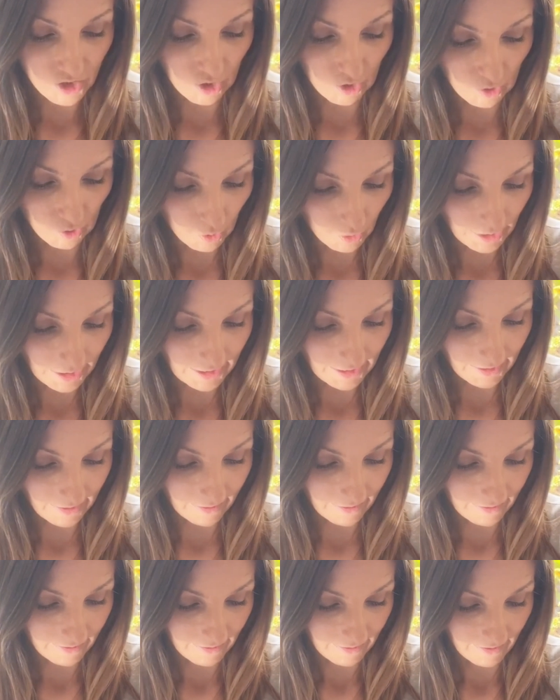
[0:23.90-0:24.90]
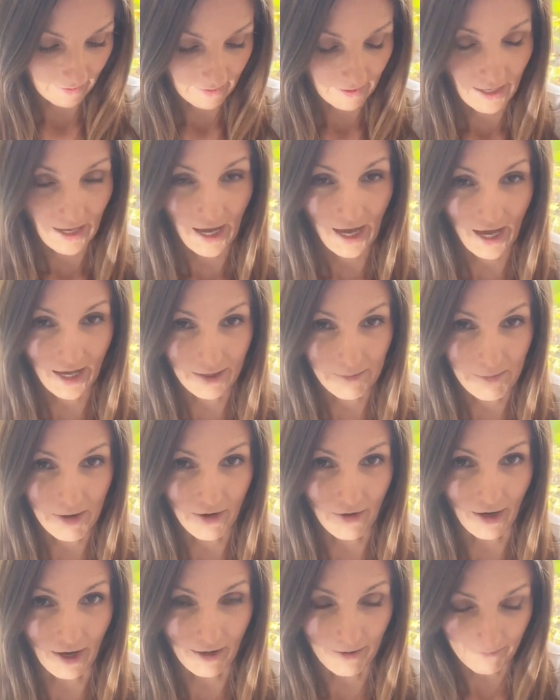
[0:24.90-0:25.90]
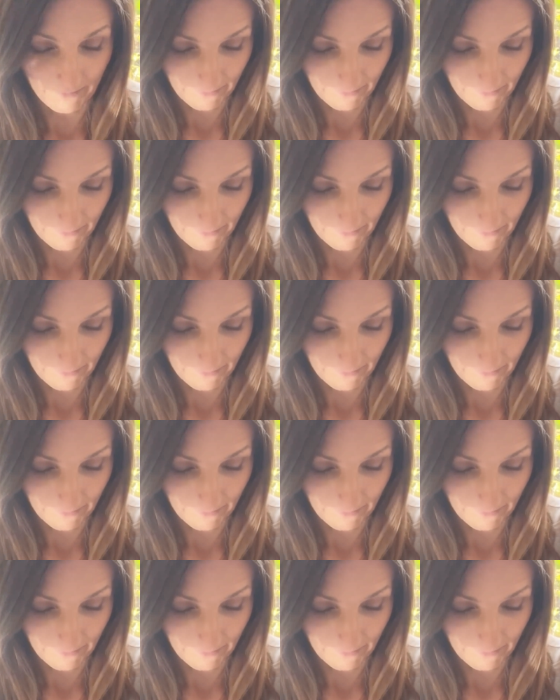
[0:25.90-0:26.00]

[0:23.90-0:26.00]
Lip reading: looking at a mirror.